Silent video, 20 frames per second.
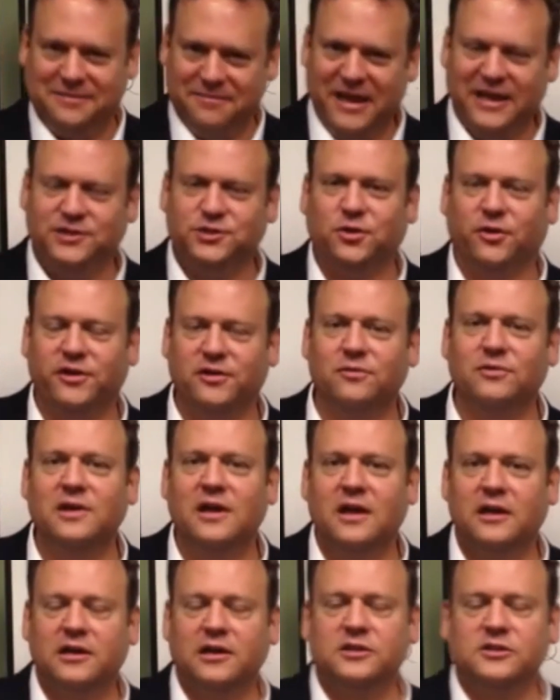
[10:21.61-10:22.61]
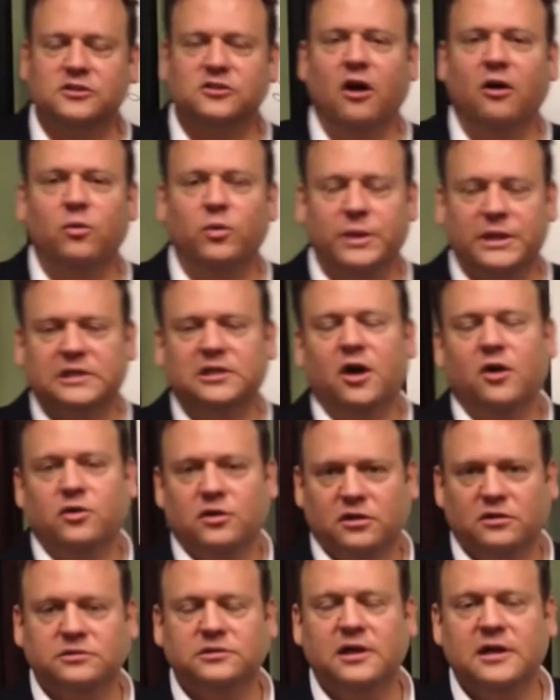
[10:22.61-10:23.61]
So make sure you consult with a
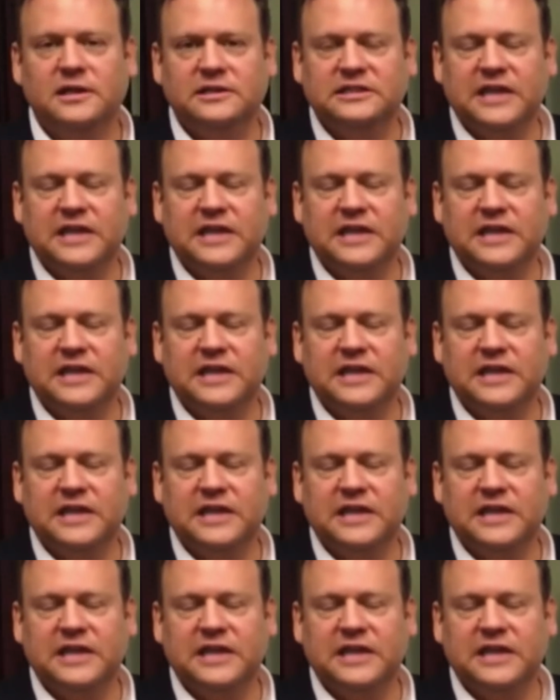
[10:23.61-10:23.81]
local